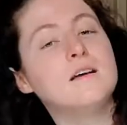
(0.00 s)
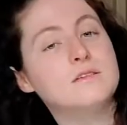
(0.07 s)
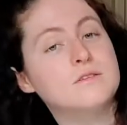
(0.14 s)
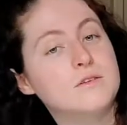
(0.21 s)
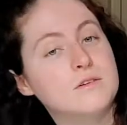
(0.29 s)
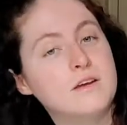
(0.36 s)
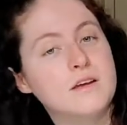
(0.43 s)

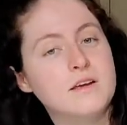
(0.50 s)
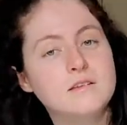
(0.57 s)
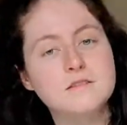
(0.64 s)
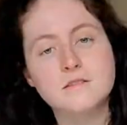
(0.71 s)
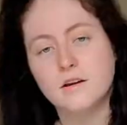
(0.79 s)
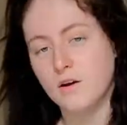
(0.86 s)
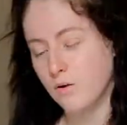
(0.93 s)
sundae,
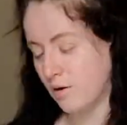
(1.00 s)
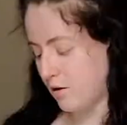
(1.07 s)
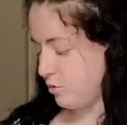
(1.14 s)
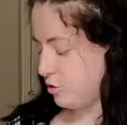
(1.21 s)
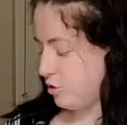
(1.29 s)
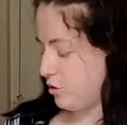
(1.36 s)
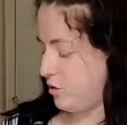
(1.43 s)
so I
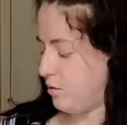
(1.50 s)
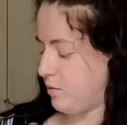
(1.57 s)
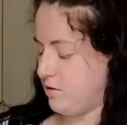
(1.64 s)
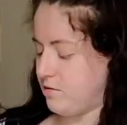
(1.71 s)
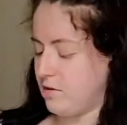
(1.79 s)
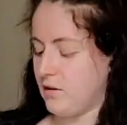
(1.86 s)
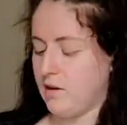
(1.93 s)
will show you
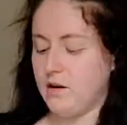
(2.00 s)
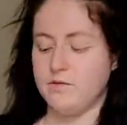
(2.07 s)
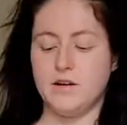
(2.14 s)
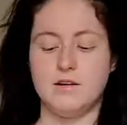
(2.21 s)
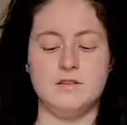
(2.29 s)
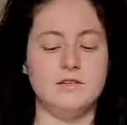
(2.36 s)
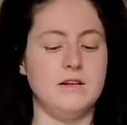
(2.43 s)
what I've got. I've
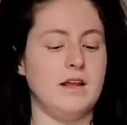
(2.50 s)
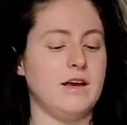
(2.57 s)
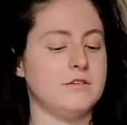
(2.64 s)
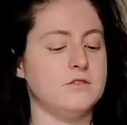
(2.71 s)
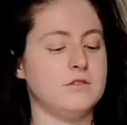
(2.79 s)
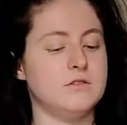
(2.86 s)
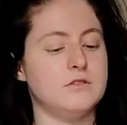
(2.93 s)
got a
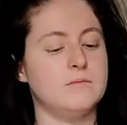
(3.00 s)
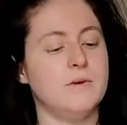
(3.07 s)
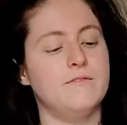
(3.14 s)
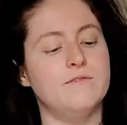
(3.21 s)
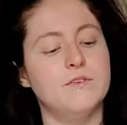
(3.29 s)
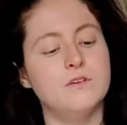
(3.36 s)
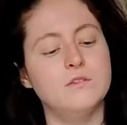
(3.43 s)
selection. So my
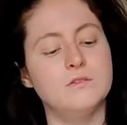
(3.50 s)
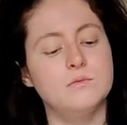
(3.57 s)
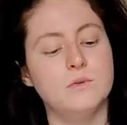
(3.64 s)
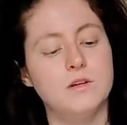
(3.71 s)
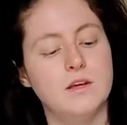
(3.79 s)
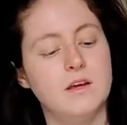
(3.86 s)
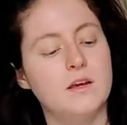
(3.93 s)
first
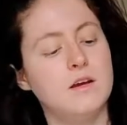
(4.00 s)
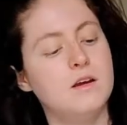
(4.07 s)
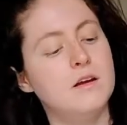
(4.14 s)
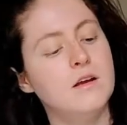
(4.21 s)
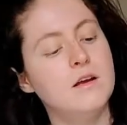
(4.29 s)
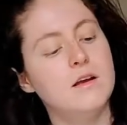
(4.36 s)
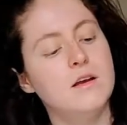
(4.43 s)
one
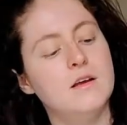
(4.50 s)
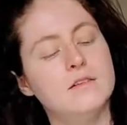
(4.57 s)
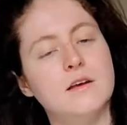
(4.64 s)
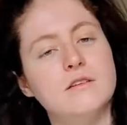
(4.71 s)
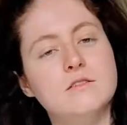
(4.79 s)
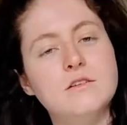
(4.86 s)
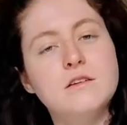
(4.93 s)
here is
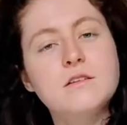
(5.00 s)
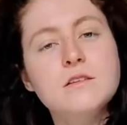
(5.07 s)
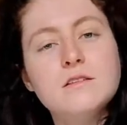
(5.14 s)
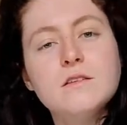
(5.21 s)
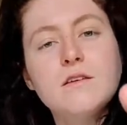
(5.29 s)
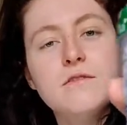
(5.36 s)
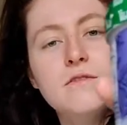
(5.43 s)
actually
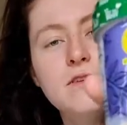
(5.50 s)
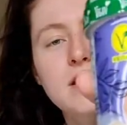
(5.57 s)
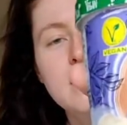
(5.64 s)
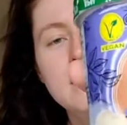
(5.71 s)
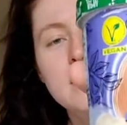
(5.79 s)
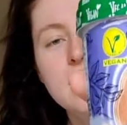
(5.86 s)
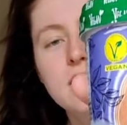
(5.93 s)
this
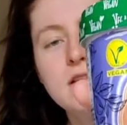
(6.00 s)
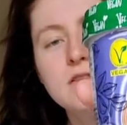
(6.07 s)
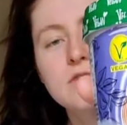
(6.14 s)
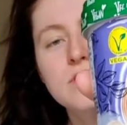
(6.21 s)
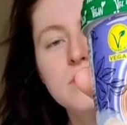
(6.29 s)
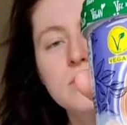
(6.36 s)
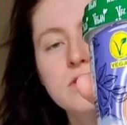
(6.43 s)
vegan
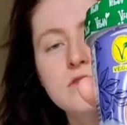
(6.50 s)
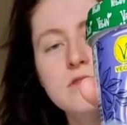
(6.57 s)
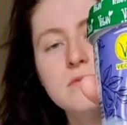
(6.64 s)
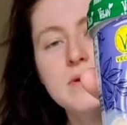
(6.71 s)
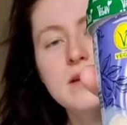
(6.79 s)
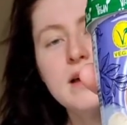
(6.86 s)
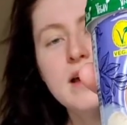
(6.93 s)
ice cream, which
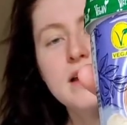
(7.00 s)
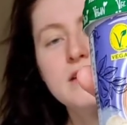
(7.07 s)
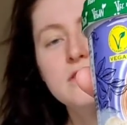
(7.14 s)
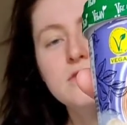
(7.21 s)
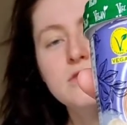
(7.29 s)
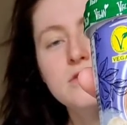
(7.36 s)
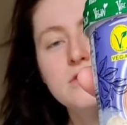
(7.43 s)
is banana
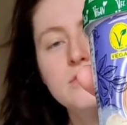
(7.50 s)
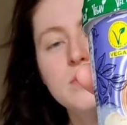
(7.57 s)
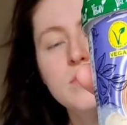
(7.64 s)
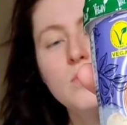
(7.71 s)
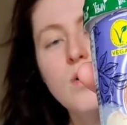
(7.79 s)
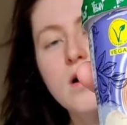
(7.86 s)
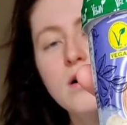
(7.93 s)
chunk
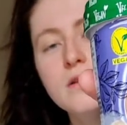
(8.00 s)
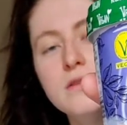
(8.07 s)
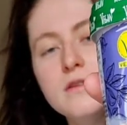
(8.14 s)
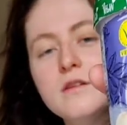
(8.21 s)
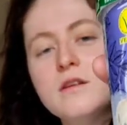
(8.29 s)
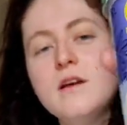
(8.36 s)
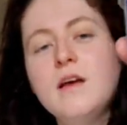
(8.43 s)
with
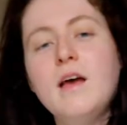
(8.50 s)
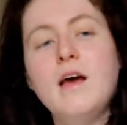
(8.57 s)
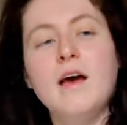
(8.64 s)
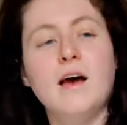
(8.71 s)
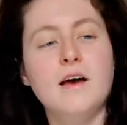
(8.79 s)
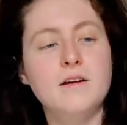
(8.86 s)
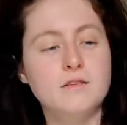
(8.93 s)
walnut.
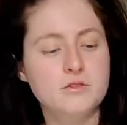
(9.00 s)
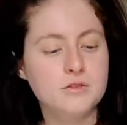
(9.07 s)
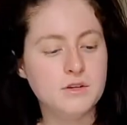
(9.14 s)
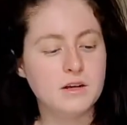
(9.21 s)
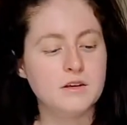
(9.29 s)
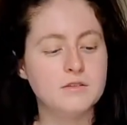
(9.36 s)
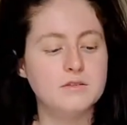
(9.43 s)
And I'll show
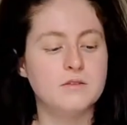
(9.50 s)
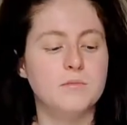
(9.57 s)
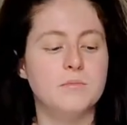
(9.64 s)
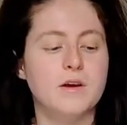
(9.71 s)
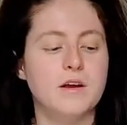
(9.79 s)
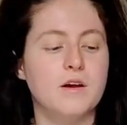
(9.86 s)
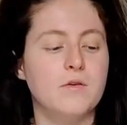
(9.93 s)
you a close
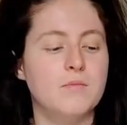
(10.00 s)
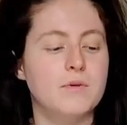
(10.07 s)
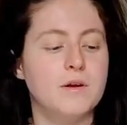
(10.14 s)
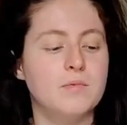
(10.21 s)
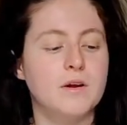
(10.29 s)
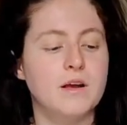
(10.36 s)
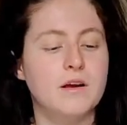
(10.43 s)
up when I open
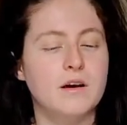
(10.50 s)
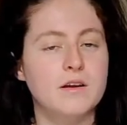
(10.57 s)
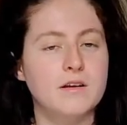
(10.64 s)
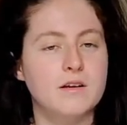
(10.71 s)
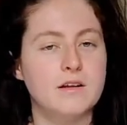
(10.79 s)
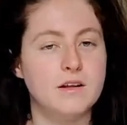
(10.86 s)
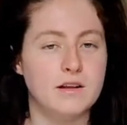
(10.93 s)
it, but I got
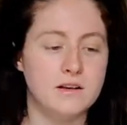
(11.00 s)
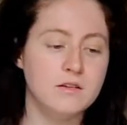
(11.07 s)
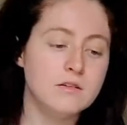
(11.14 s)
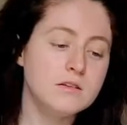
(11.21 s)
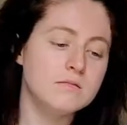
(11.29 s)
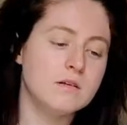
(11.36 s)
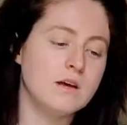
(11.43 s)
it in
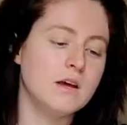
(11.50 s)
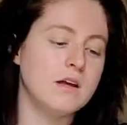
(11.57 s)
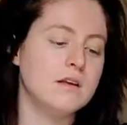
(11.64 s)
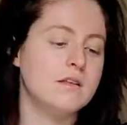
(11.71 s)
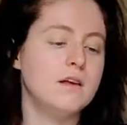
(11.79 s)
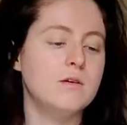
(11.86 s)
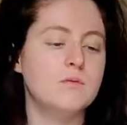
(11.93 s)
little, and
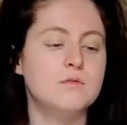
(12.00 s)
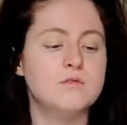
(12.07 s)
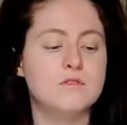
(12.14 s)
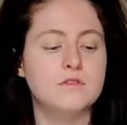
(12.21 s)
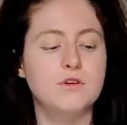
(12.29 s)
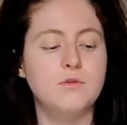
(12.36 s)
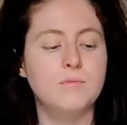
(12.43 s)
I think it
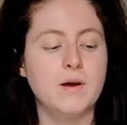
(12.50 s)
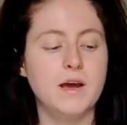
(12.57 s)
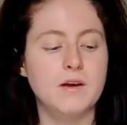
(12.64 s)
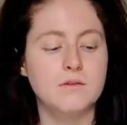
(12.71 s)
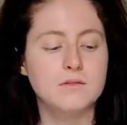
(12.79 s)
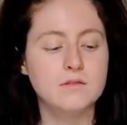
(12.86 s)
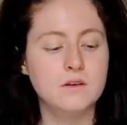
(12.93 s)
was
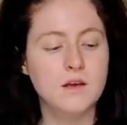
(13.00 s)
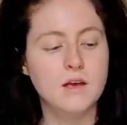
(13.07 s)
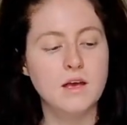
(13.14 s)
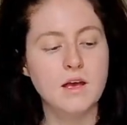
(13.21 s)
£2.